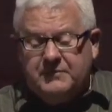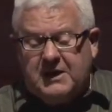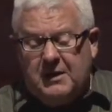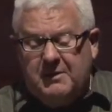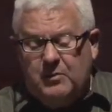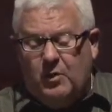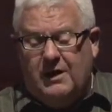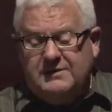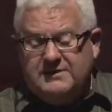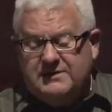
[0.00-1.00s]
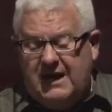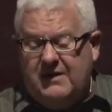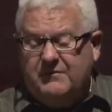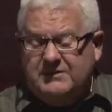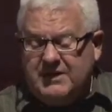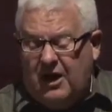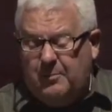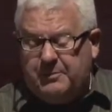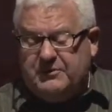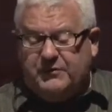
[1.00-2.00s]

Come at once, save us, help us,